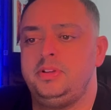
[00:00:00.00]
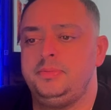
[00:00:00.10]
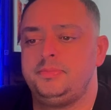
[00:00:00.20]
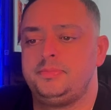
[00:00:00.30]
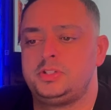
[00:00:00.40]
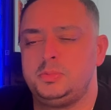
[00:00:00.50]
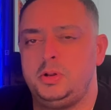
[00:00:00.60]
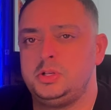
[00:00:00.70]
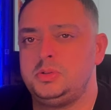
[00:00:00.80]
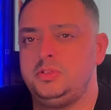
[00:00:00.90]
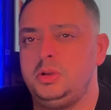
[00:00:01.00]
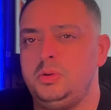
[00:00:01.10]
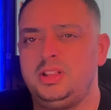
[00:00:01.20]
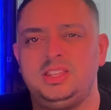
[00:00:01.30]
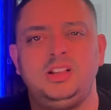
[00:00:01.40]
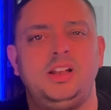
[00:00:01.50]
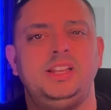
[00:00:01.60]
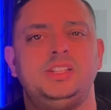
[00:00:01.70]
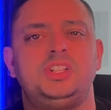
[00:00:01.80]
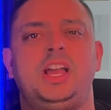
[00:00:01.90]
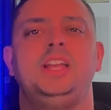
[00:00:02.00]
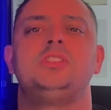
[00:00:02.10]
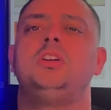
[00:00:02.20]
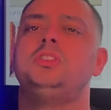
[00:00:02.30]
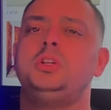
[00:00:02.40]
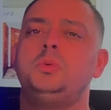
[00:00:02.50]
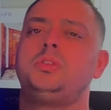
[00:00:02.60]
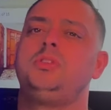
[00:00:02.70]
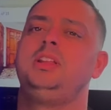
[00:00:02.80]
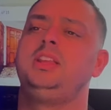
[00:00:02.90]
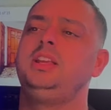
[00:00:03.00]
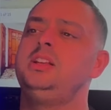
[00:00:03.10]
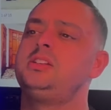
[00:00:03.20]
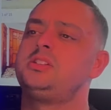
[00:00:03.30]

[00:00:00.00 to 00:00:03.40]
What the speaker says: it, to be honest with you. I think I need to change like two or three things.